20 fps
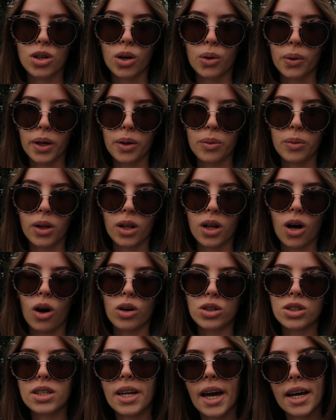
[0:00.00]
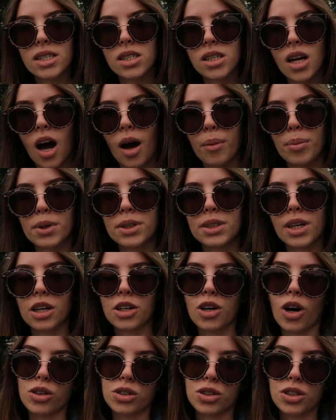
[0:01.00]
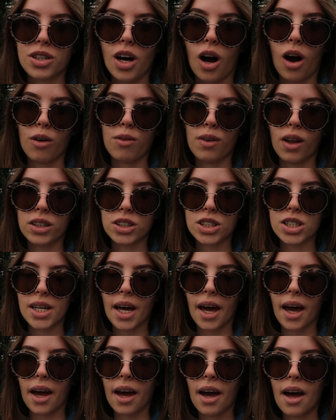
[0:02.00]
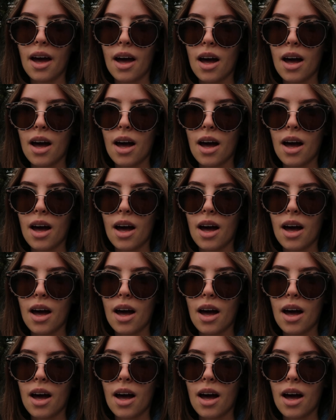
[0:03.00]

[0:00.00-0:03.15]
so we will go to next stop and not go to Tower of London today.